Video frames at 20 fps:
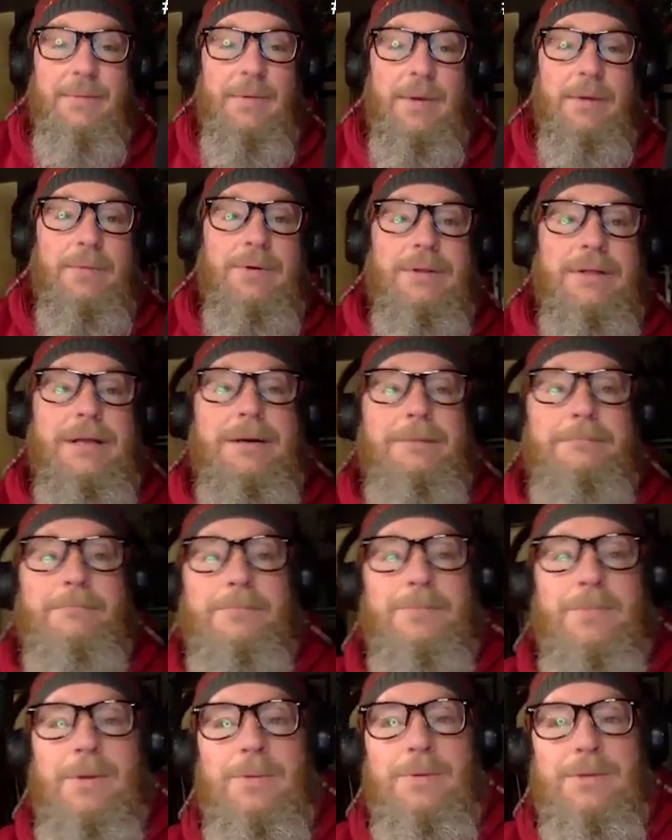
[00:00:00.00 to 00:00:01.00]
We will
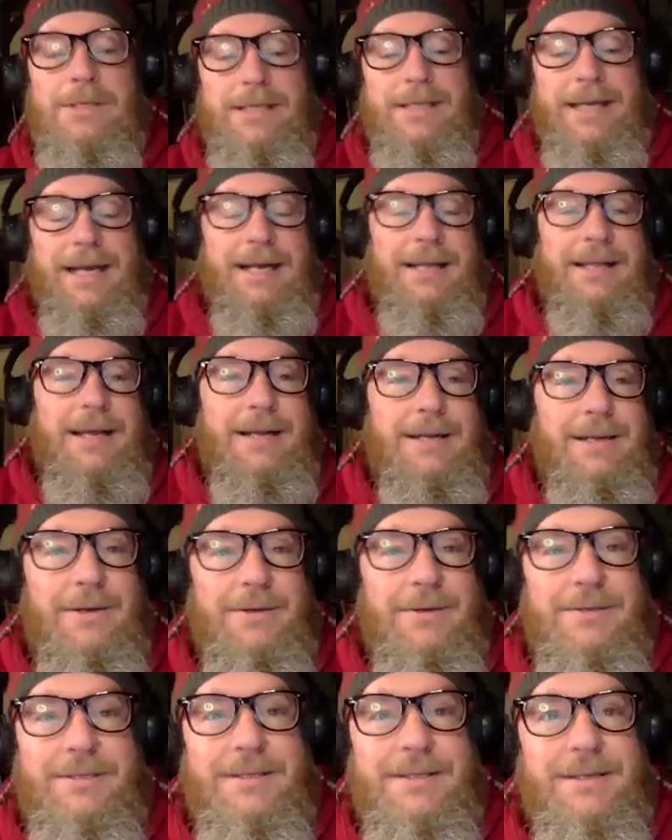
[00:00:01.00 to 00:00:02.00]
see how that
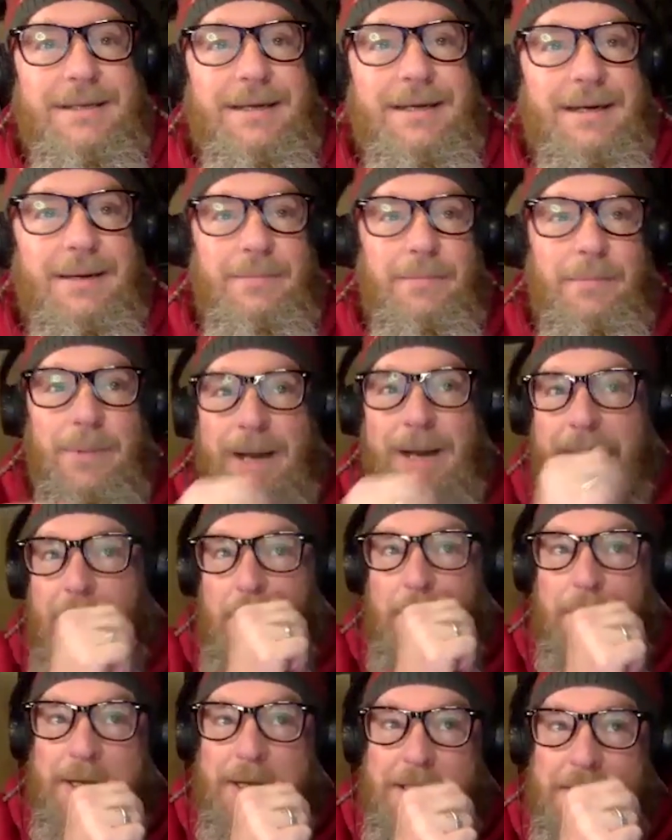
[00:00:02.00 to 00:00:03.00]
goes. But I
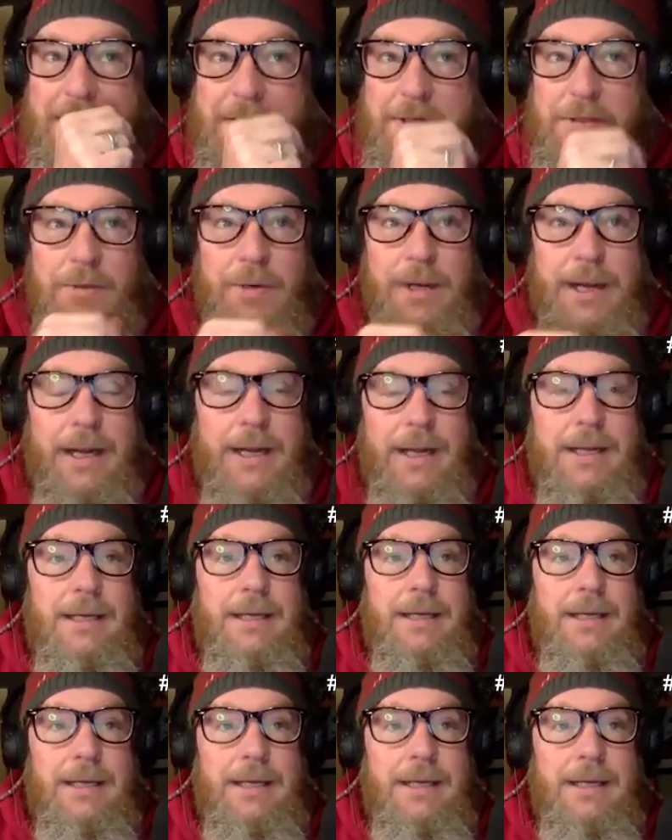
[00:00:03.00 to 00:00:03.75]
hope he's enjoying